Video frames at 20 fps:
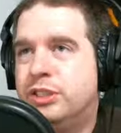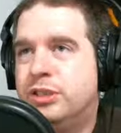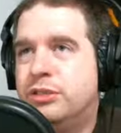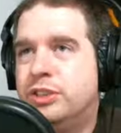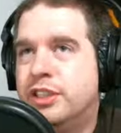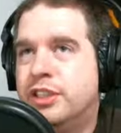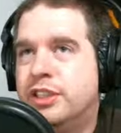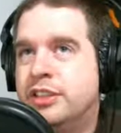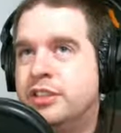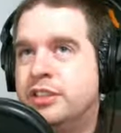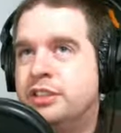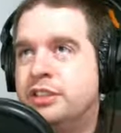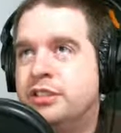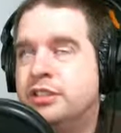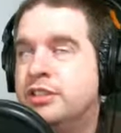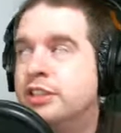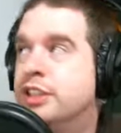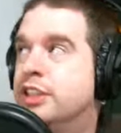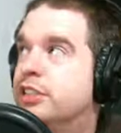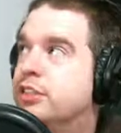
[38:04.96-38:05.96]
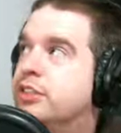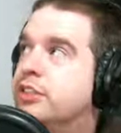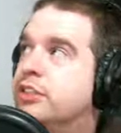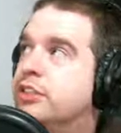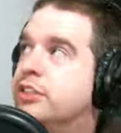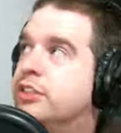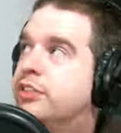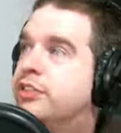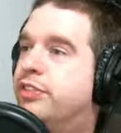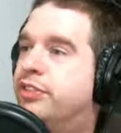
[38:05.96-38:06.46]
years-ish
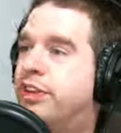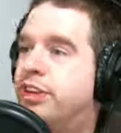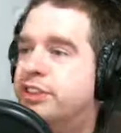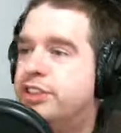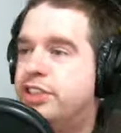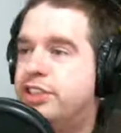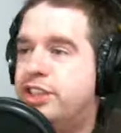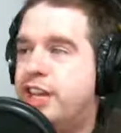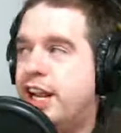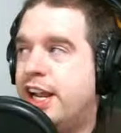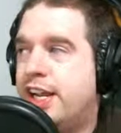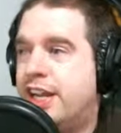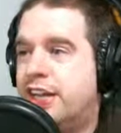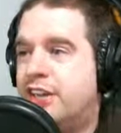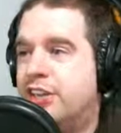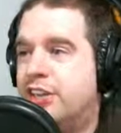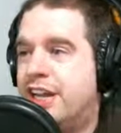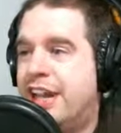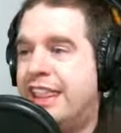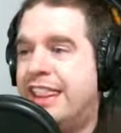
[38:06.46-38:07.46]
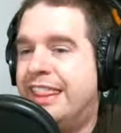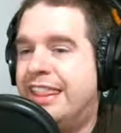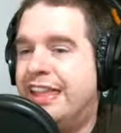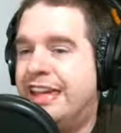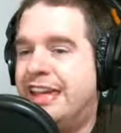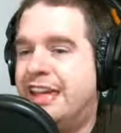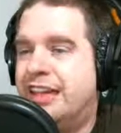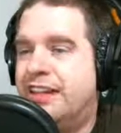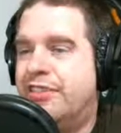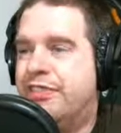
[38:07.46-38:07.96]
for this to change, and
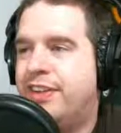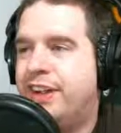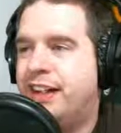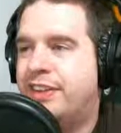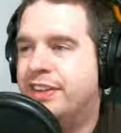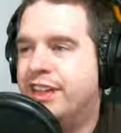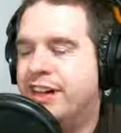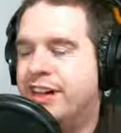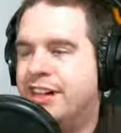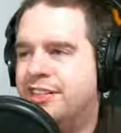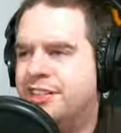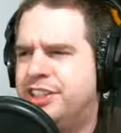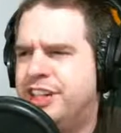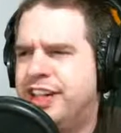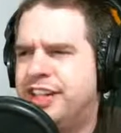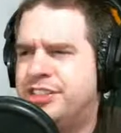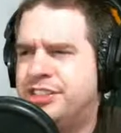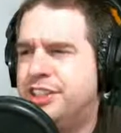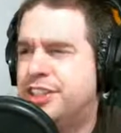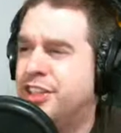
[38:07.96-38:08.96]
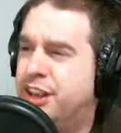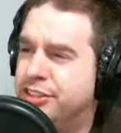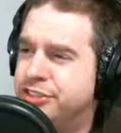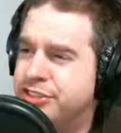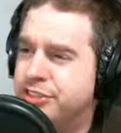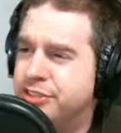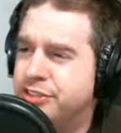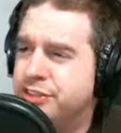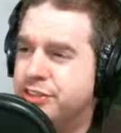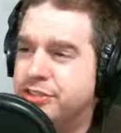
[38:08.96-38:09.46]
then the fact that it changed on the
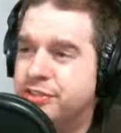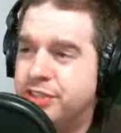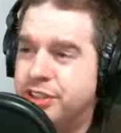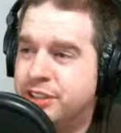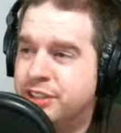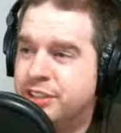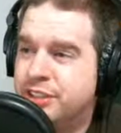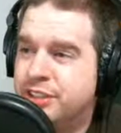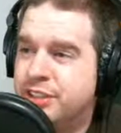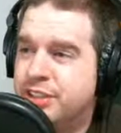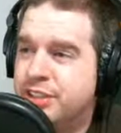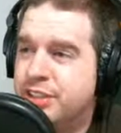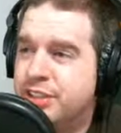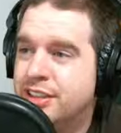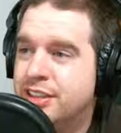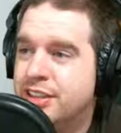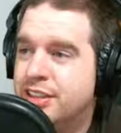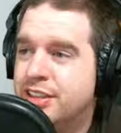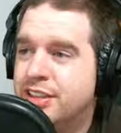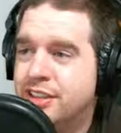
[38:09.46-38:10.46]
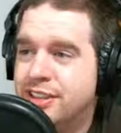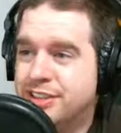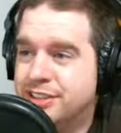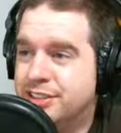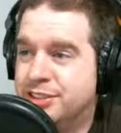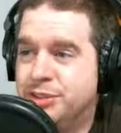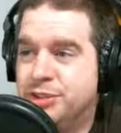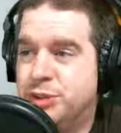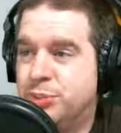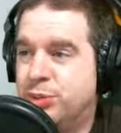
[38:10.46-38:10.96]
console version first. This
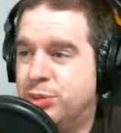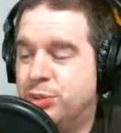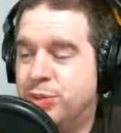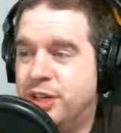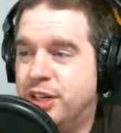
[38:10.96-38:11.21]
is super weird.